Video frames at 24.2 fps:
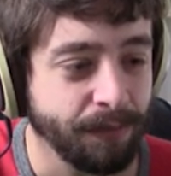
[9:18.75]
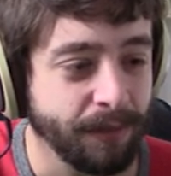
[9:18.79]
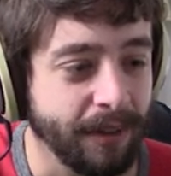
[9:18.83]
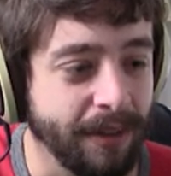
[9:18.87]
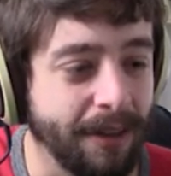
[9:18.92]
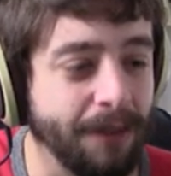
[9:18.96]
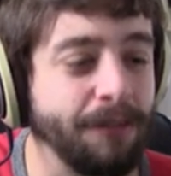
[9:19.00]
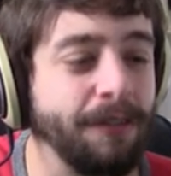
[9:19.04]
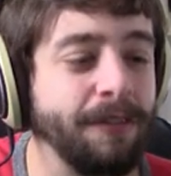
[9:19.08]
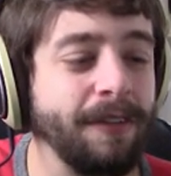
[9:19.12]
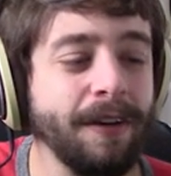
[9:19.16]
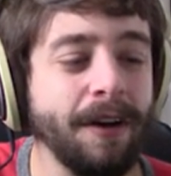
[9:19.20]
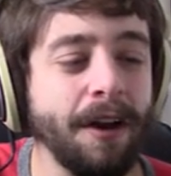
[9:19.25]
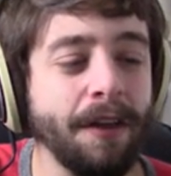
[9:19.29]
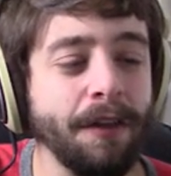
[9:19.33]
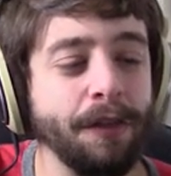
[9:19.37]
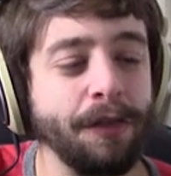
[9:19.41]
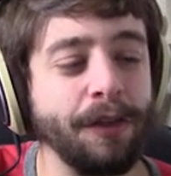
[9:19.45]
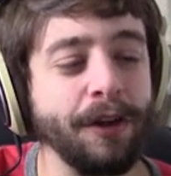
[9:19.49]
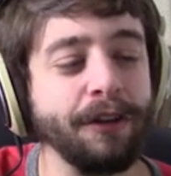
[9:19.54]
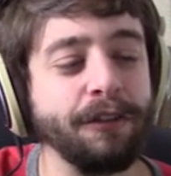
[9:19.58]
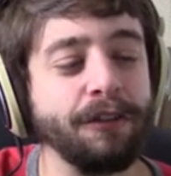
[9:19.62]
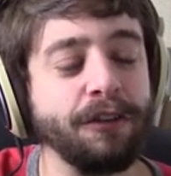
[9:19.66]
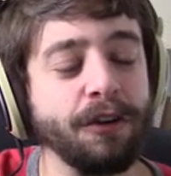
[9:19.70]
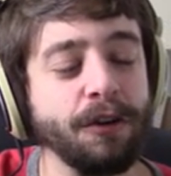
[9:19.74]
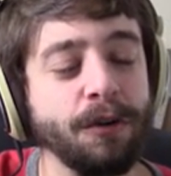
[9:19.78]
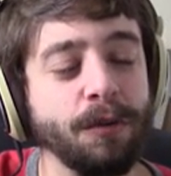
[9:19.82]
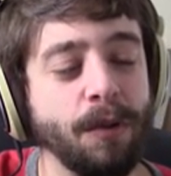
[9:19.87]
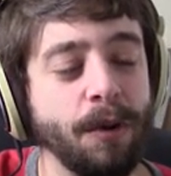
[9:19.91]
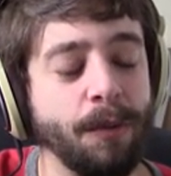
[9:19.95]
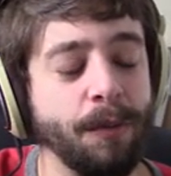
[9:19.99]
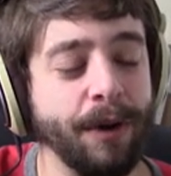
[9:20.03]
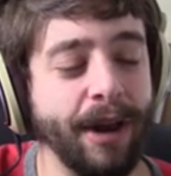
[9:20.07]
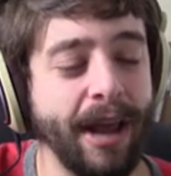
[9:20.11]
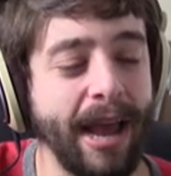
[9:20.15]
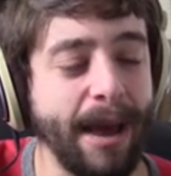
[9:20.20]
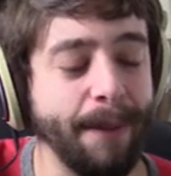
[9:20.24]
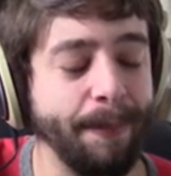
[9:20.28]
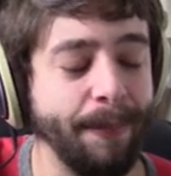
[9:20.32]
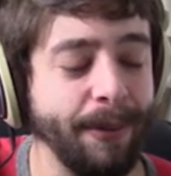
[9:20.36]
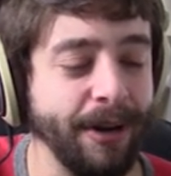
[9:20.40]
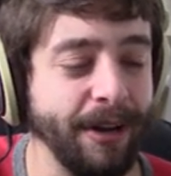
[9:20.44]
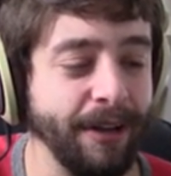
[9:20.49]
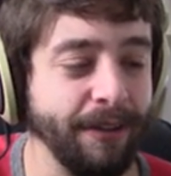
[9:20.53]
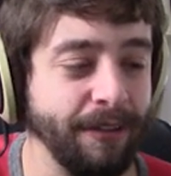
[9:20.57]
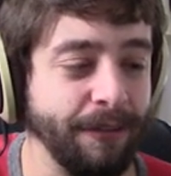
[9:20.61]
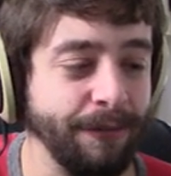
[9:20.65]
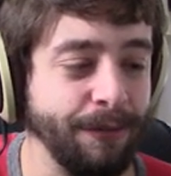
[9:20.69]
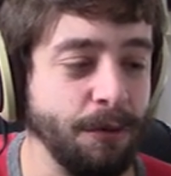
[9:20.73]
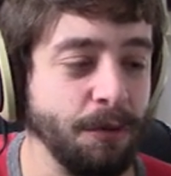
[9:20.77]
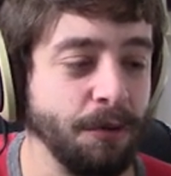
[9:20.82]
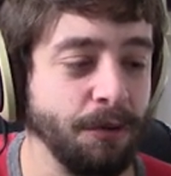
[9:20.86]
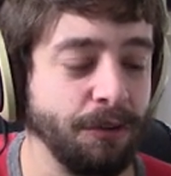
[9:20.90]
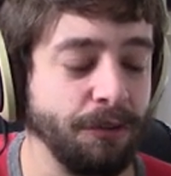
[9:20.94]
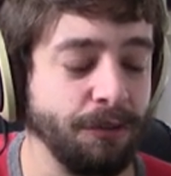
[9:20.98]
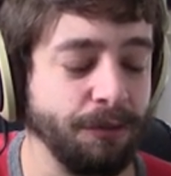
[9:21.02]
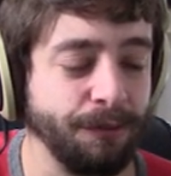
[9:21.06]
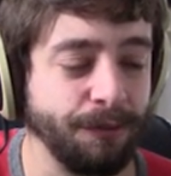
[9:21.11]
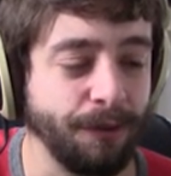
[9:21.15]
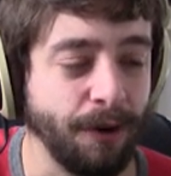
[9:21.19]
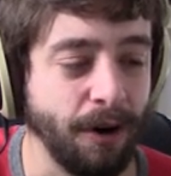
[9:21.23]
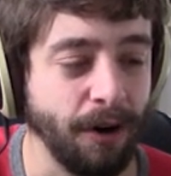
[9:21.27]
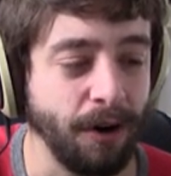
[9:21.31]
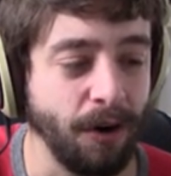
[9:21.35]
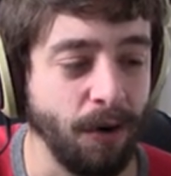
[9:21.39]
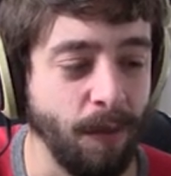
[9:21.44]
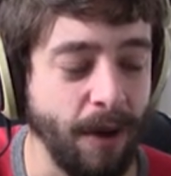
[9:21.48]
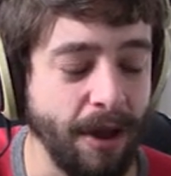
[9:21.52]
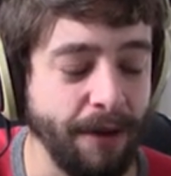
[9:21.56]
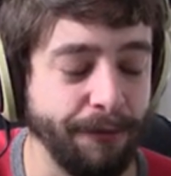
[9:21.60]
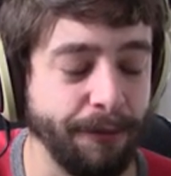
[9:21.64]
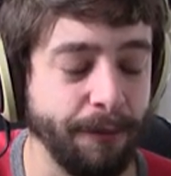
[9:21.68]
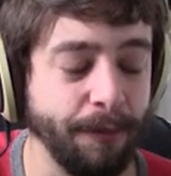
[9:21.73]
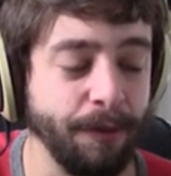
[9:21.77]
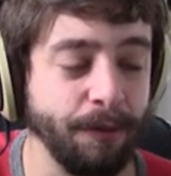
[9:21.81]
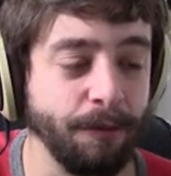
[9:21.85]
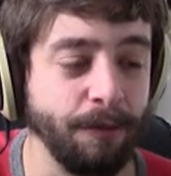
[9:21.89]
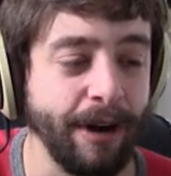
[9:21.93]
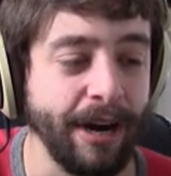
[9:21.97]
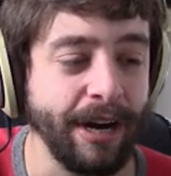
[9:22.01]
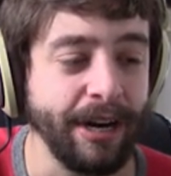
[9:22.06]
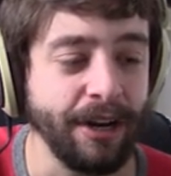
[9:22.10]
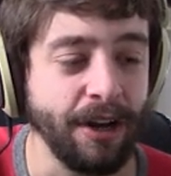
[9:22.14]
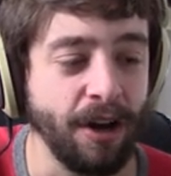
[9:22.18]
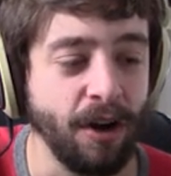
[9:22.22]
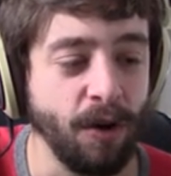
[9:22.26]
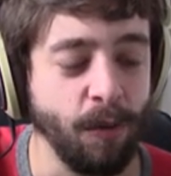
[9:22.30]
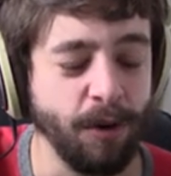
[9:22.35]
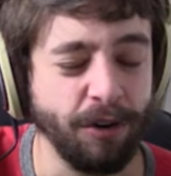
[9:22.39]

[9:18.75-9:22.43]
This is another thing too. What would happen is if you were far away from the radio,